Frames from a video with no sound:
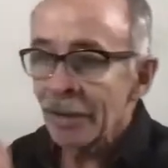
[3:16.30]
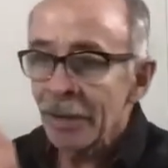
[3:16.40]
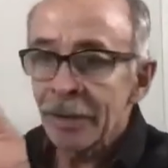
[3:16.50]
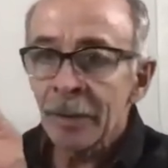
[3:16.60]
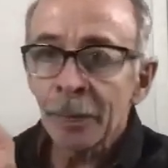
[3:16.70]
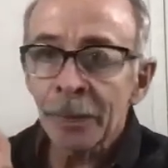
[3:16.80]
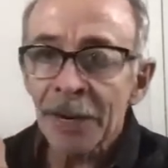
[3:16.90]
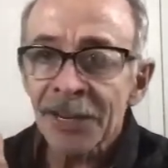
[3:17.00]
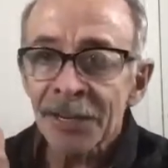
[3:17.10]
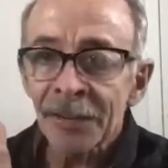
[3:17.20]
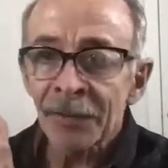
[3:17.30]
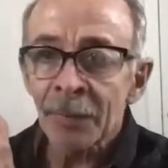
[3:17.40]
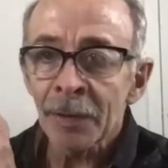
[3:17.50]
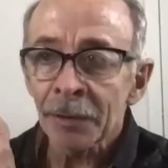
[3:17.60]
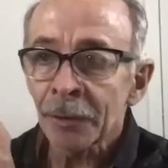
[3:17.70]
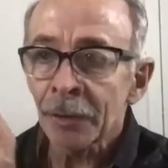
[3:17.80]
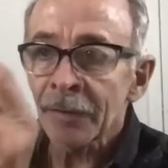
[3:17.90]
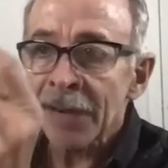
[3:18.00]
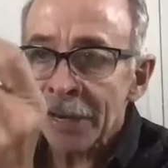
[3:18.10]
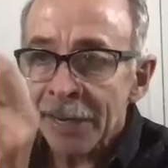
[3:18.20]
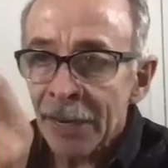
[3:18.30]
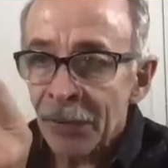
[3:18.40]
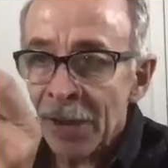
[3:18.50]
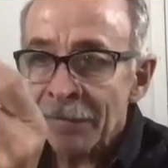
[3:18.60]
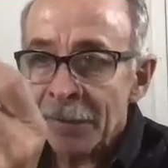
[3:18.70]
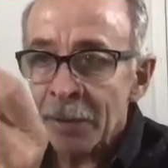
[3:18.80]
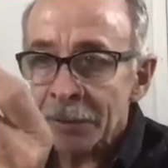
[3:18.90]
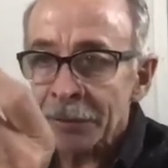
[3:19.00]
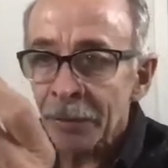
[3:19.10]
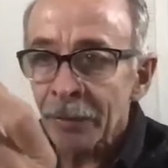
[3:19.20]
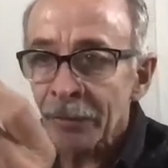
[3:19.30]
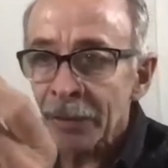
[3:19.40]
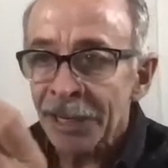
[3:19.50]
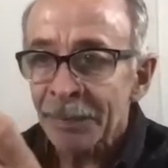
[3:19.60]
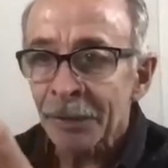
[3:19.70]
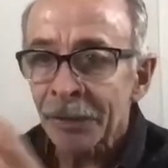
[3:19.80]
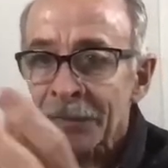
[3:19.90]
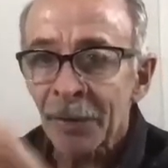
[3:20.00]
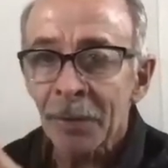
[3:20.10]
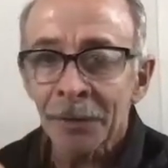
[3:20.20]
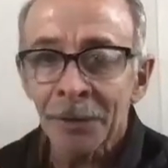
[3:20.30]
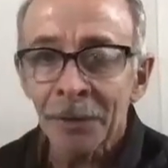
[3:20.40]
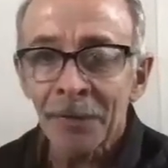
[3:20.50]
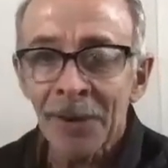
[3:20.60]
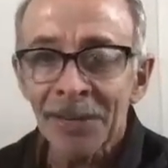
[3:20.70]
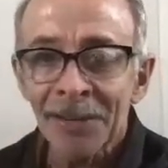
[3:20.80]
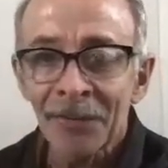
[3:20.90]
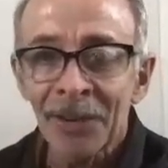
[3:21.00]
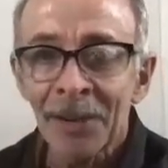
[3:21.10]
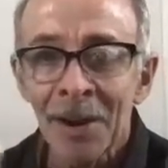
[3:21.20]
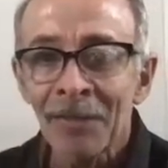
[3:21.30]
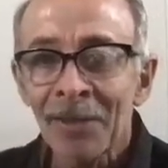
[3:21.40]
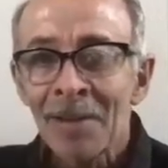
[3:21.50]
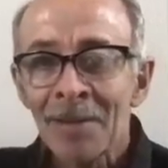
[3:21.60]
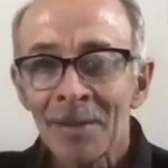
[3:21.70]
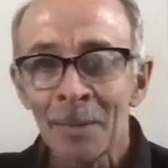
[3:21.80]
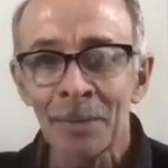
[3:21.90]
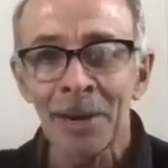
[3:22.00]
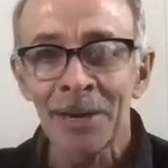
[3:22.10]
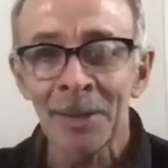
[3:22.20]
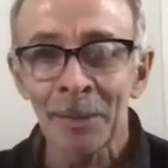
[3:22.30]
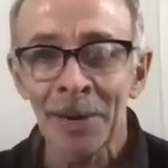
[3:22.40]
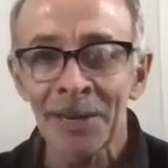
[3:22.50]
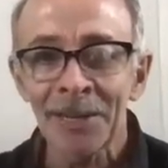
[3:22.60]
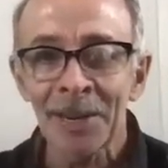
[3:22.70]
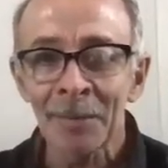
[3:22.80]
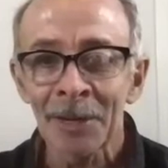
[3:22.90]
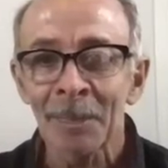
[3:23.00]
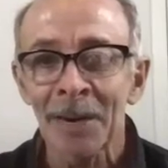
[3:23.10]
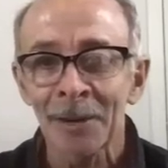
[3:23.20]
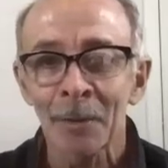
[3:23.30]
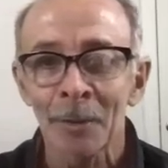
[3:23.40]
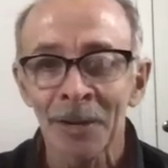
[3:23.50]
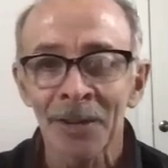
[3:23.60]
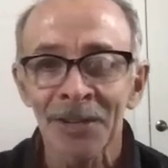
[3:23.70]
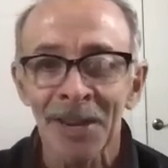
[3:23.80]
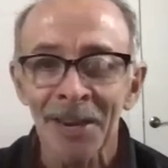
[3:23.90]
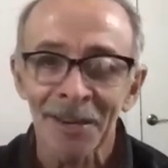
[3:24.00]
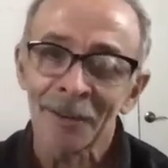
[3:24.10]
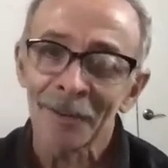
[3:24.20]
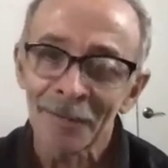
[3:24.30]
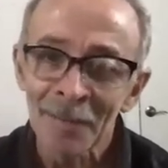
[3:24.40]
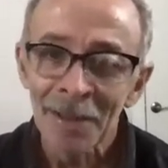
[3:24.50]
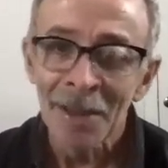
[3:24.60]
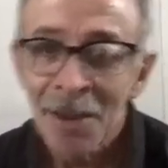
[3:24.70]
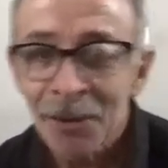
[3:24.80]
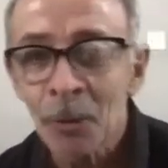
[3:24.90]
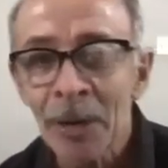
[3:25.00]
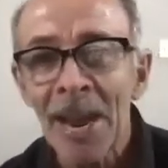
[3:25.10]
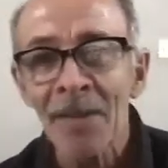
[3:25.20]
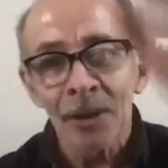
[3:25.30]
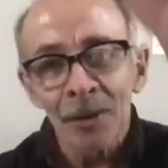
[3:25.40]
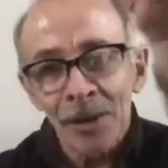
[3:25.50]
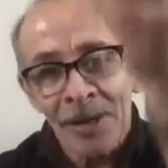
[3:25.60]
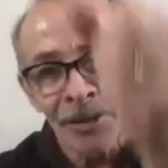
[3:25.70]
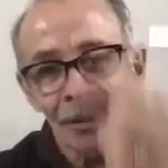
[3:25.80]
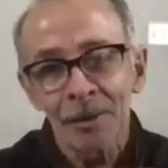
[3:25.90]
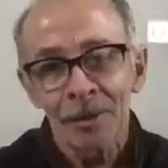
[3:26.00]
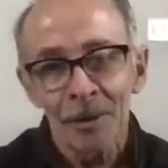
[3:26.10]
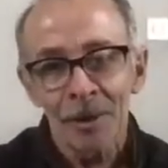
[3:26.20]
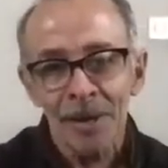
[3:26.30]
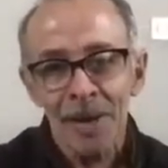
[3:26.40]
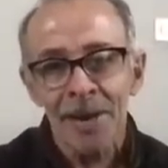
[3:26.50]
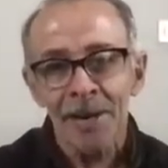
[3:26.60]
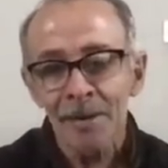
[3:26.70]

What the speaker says: compresses the fibular nerve and how to get that fibular nerve released, but the fibular nerve has to feed off the brain stem, the spinal cord, and the sciatic nerve. So we have to still look, and